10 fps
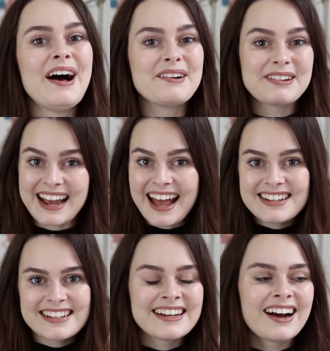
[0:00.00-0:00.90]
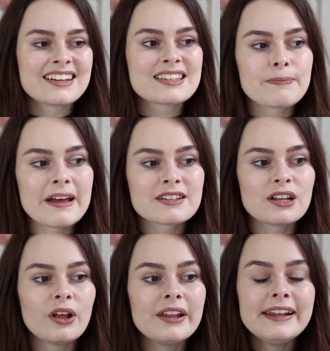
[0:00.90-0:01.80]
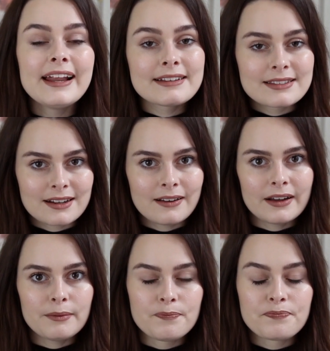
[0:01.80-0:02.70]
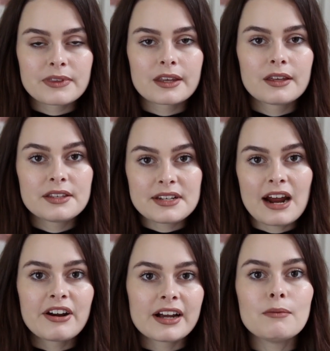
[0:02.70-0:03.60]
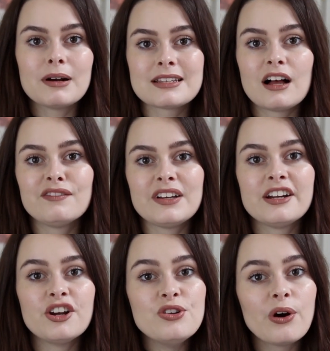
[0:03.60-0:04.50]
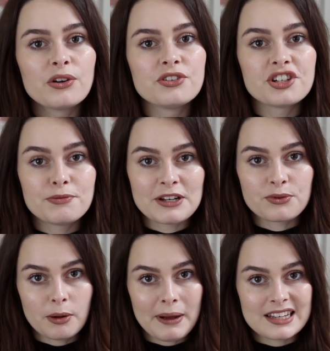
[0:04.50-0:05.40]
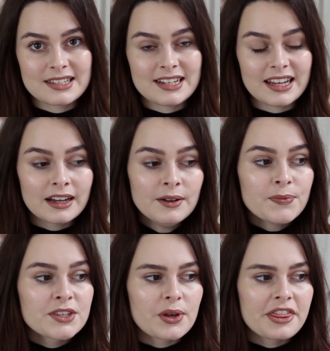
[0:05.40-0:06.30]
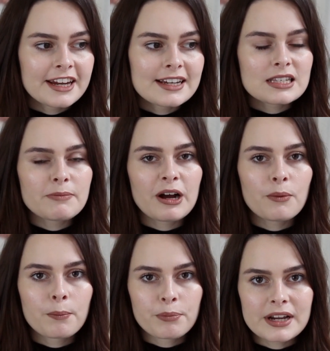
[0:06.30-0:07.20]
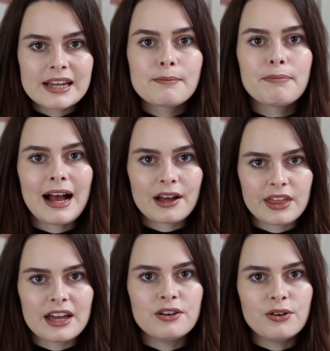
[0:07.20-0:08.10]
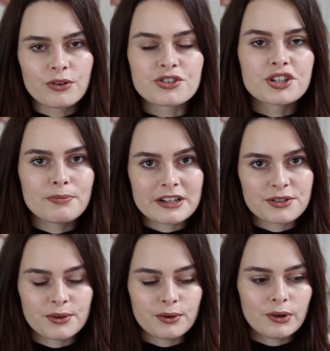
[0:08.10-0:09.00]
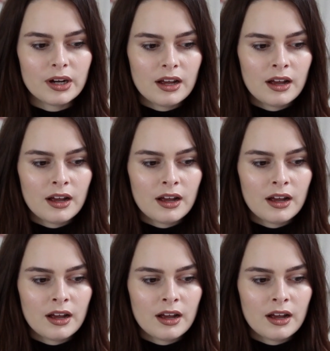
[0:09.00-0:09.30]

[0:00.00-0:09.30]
uh, when I edit, I spend a lot less time staring at myself in a non-judgmental capacity. So I think it's about bringing back that non-judgmental